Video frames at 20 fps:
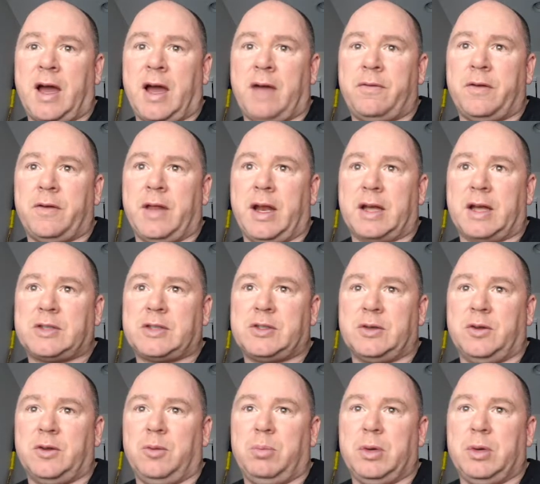for that extra
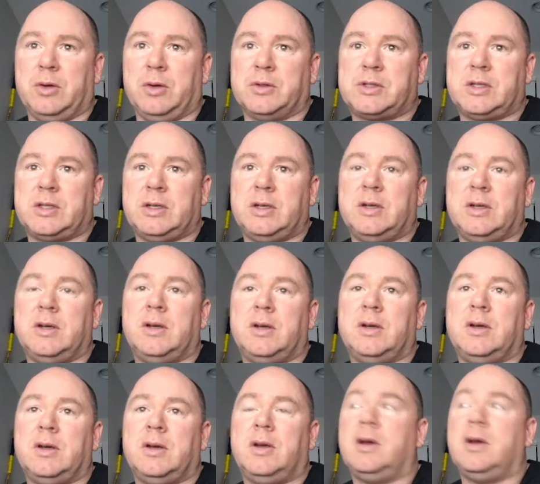little boost.
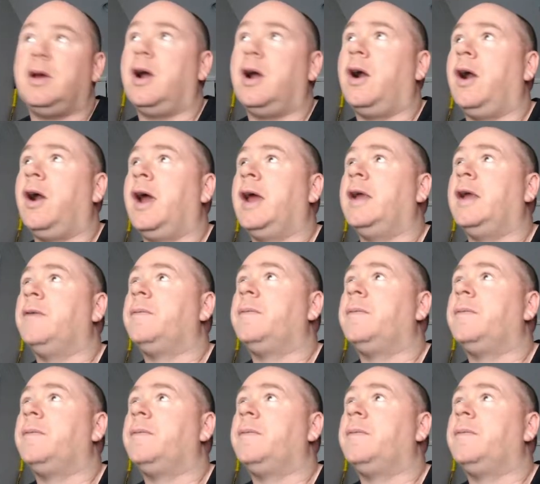All right.